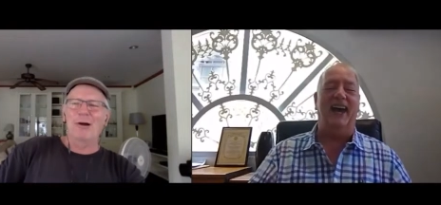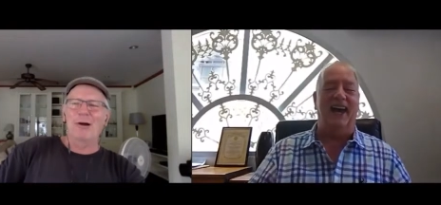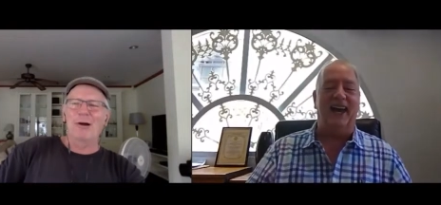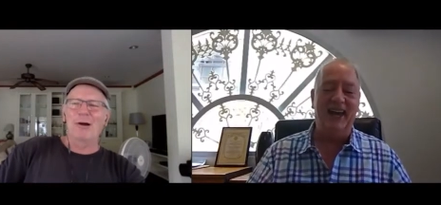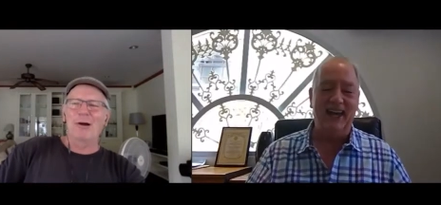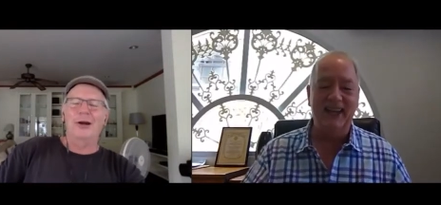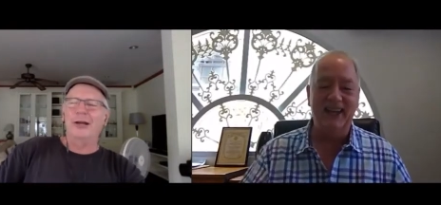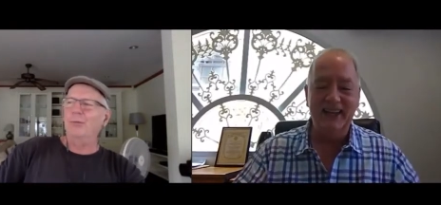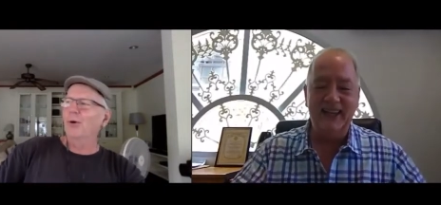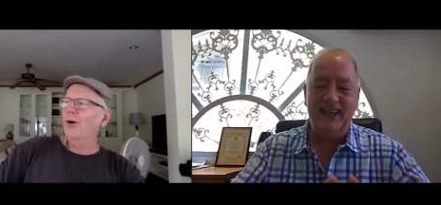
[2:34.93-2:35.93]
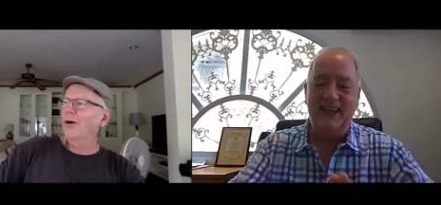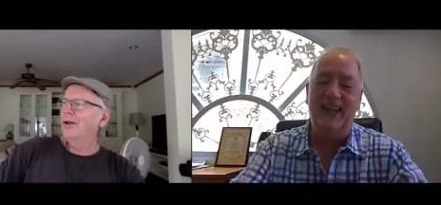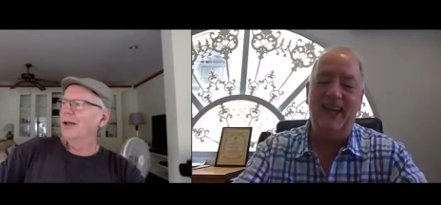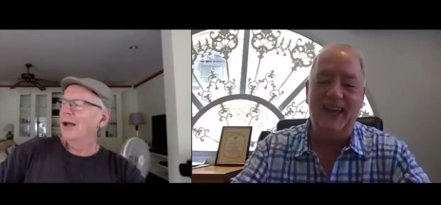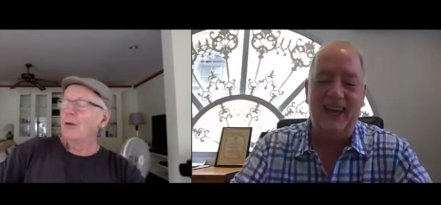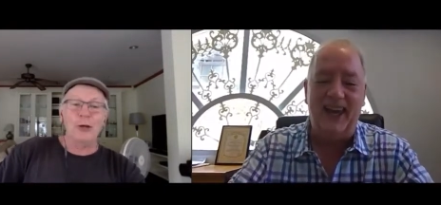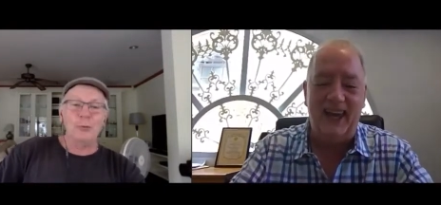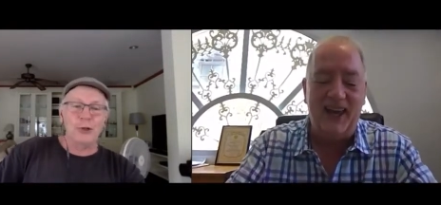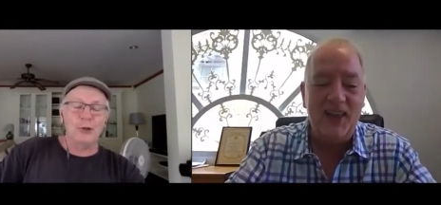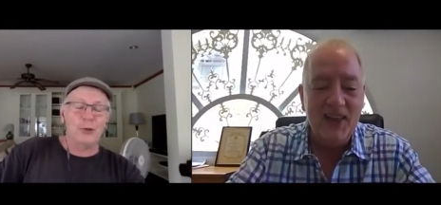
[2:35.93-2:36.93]
Speaker 1: the bloody war. You,
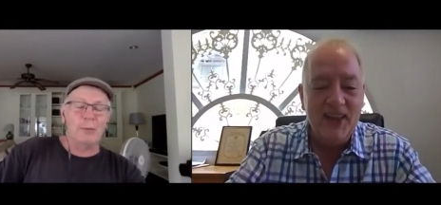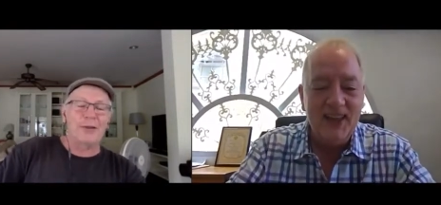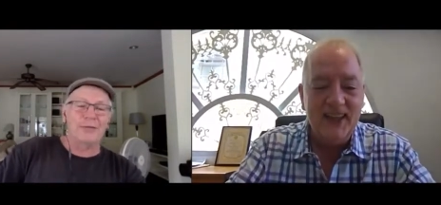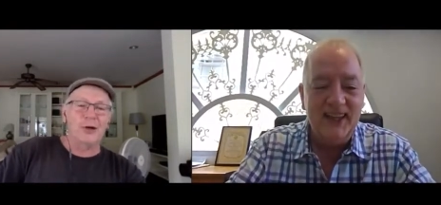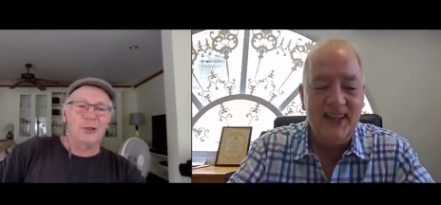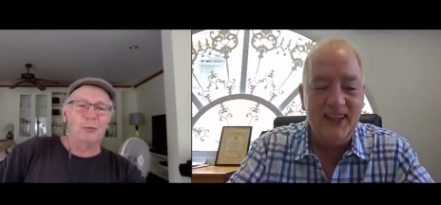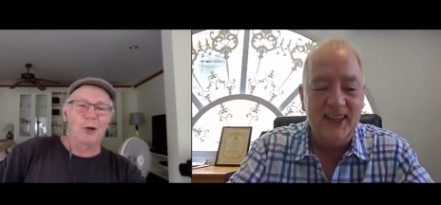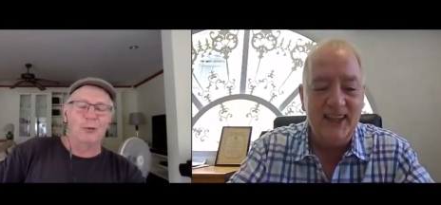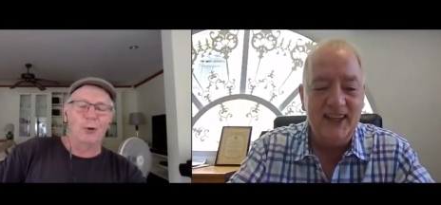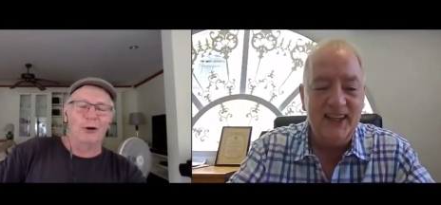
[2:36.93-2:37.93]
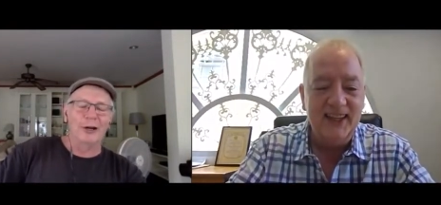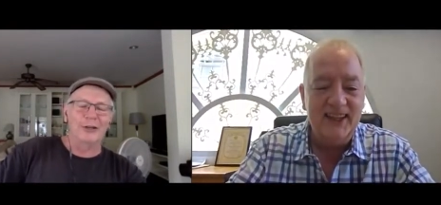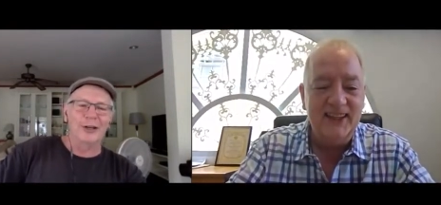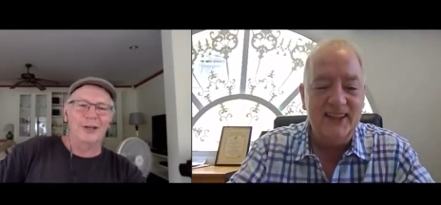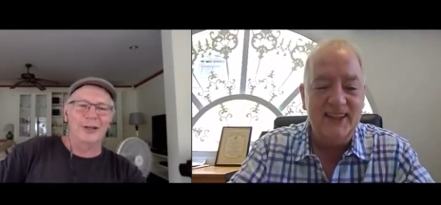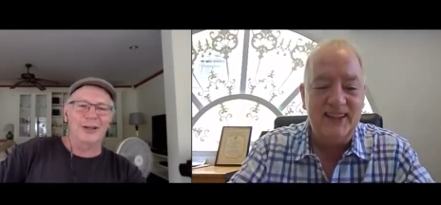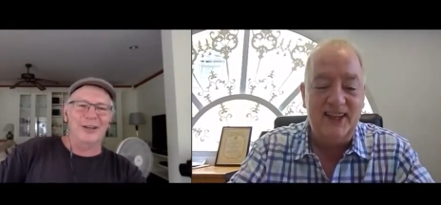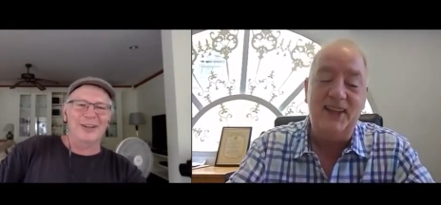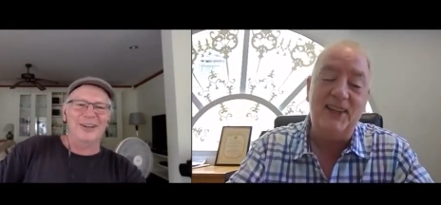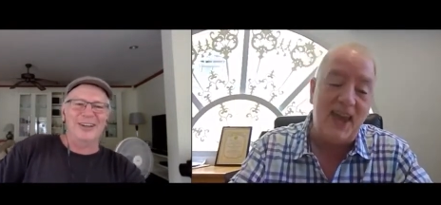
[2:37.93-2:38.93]
you talking about the First World War, I take it.
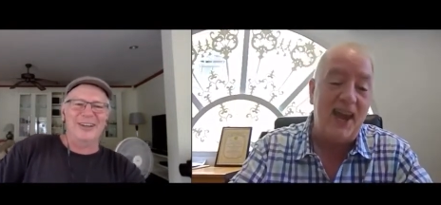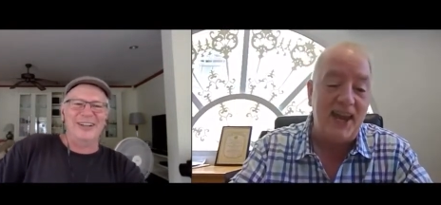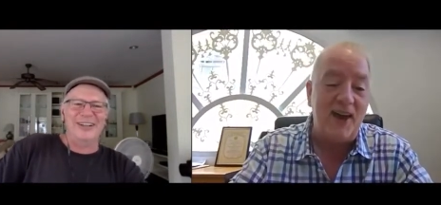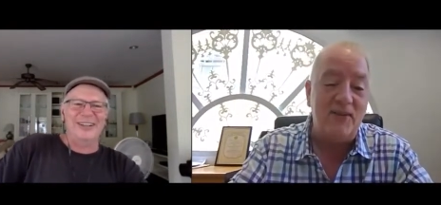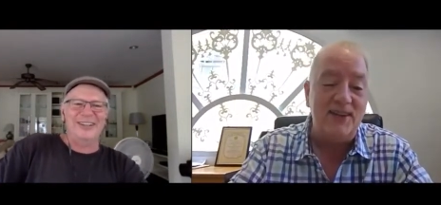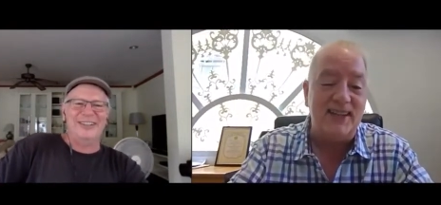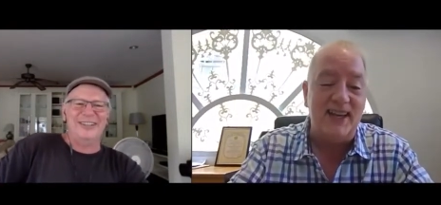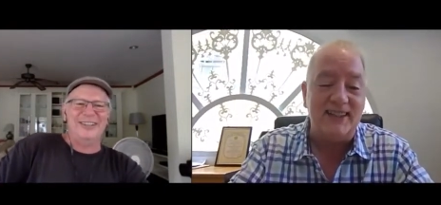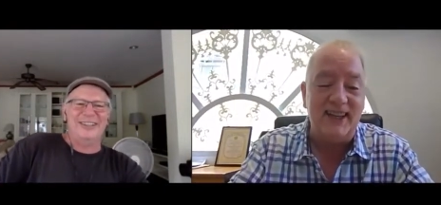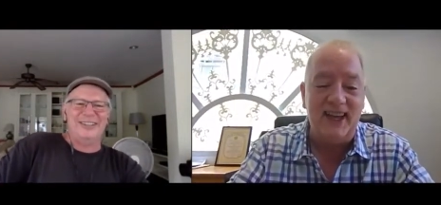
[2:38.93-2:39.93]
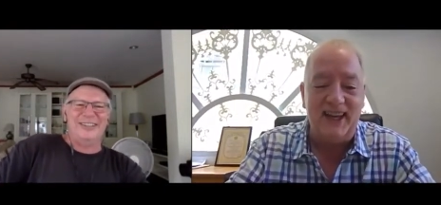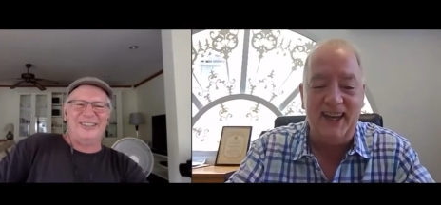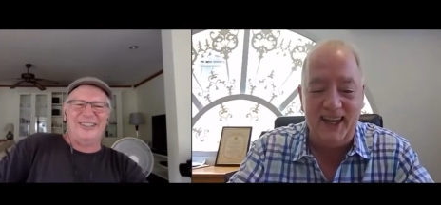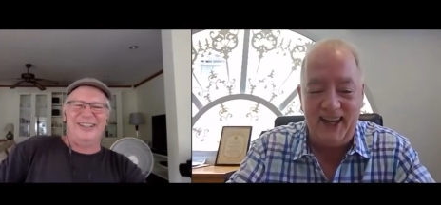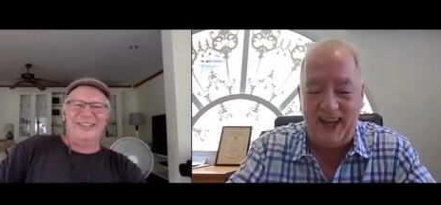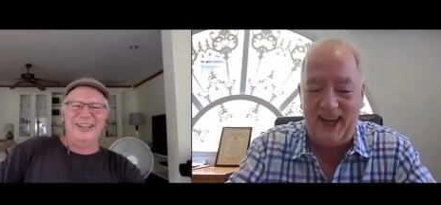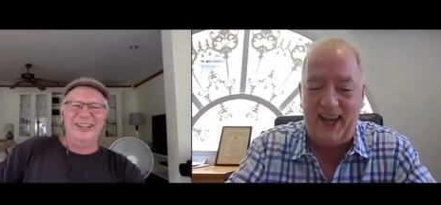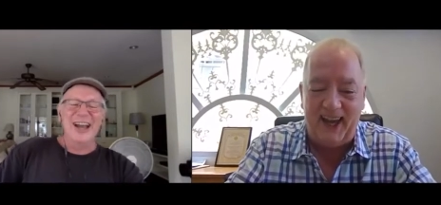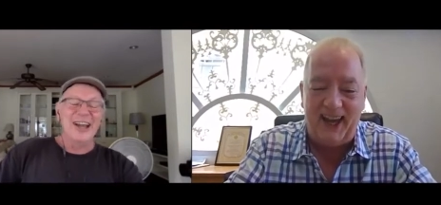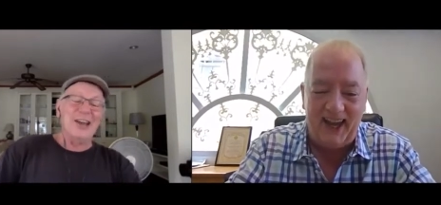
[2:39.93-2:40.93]
Speaker 2: yeah, yeah, I was actually. Yeah.
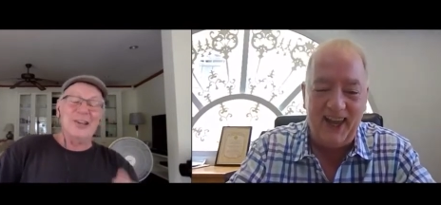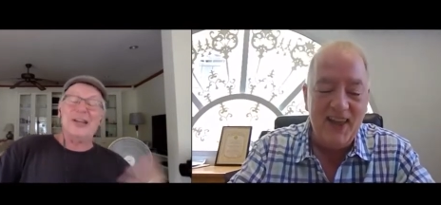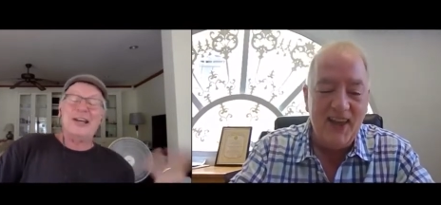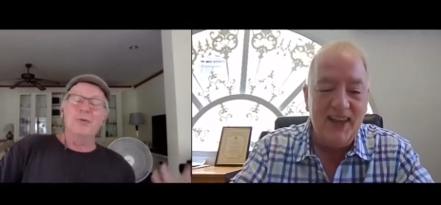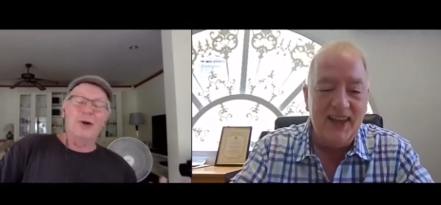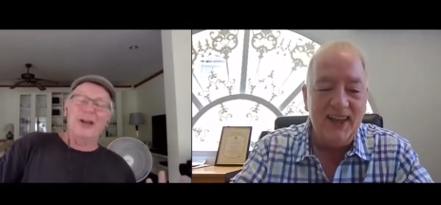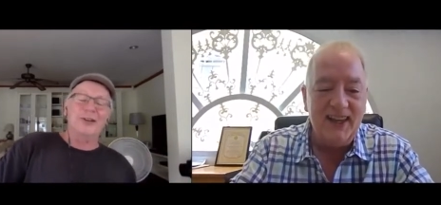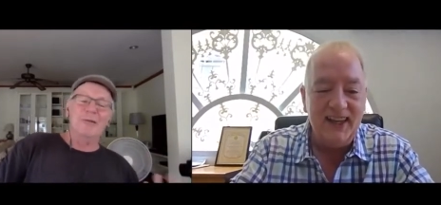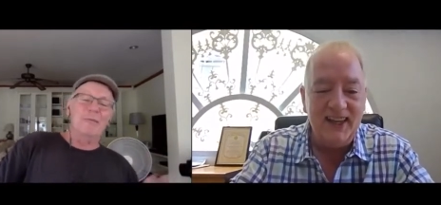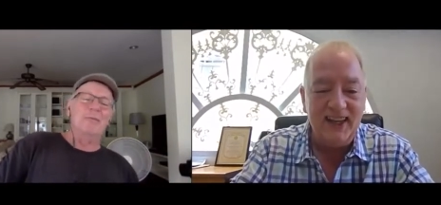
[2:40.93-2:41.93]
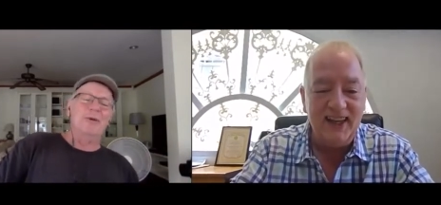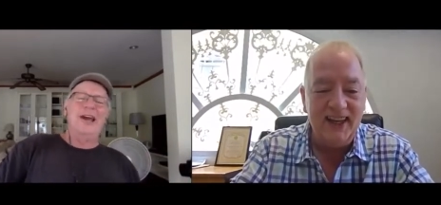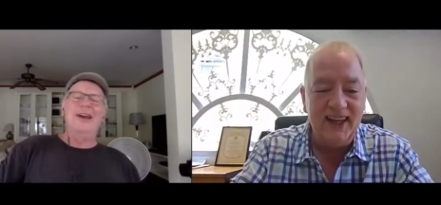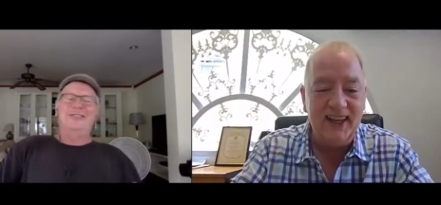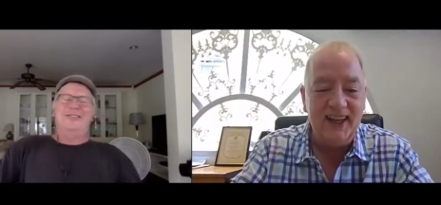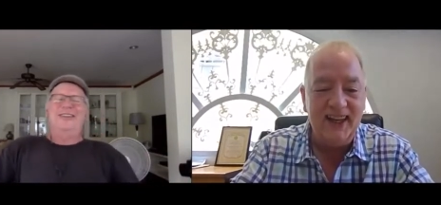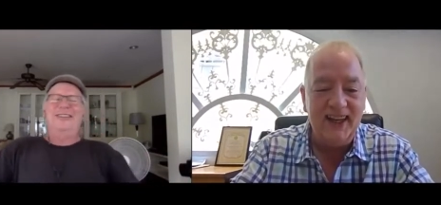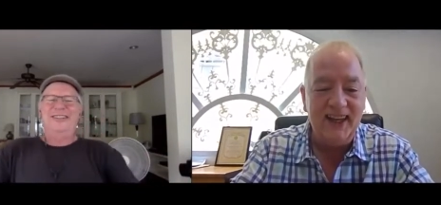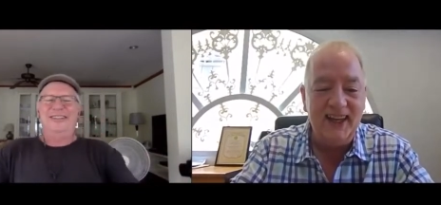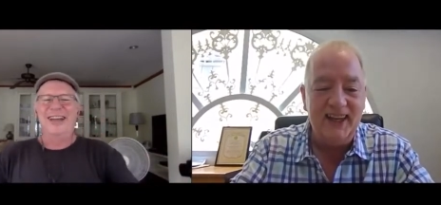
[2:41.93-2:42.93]
Speaker 1: yeah, the second one I can remember. Yeah, uh,
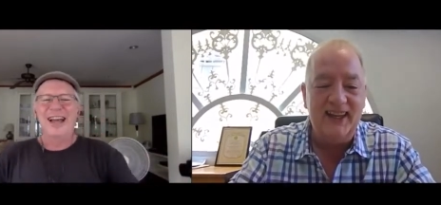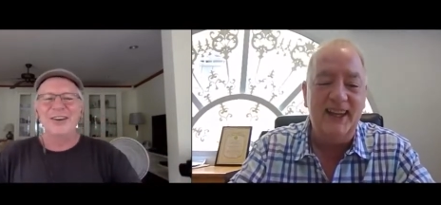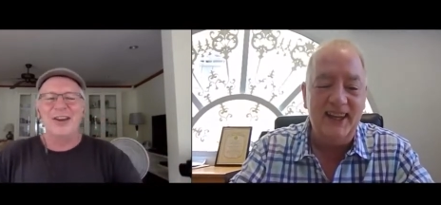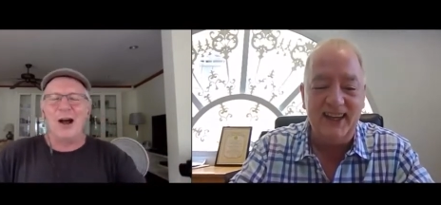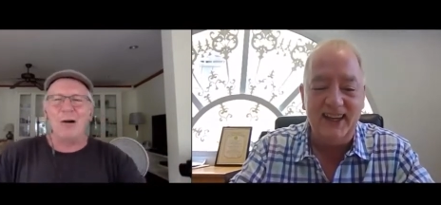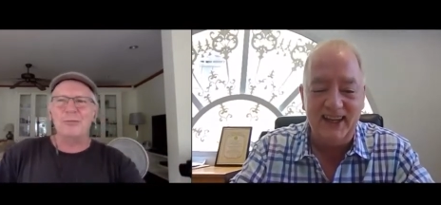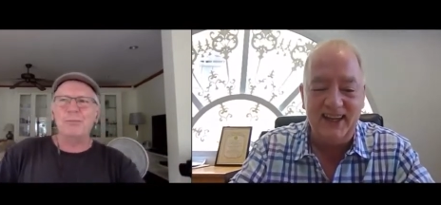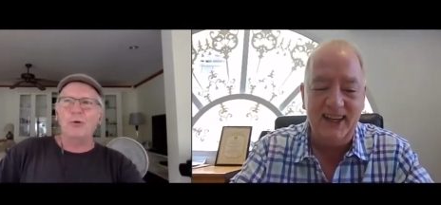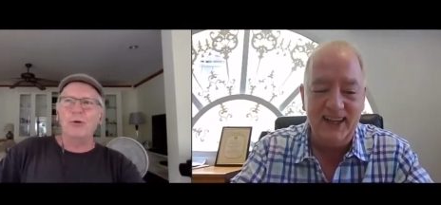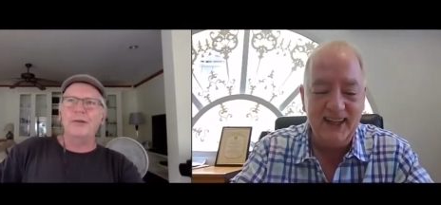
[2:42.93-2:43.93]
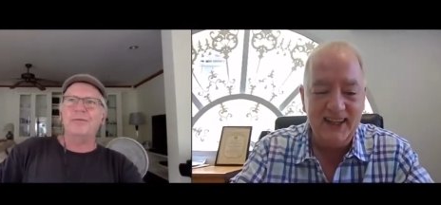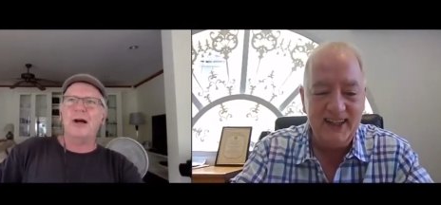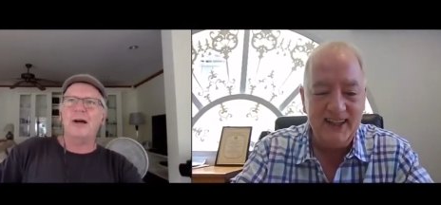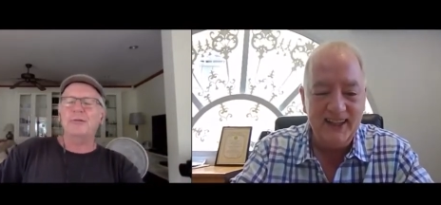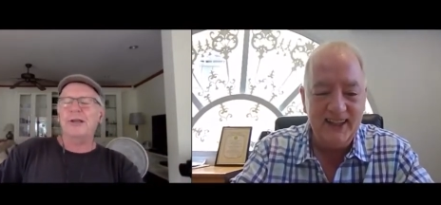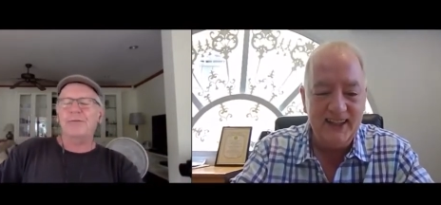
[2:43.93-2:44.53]
no, I was born in. I never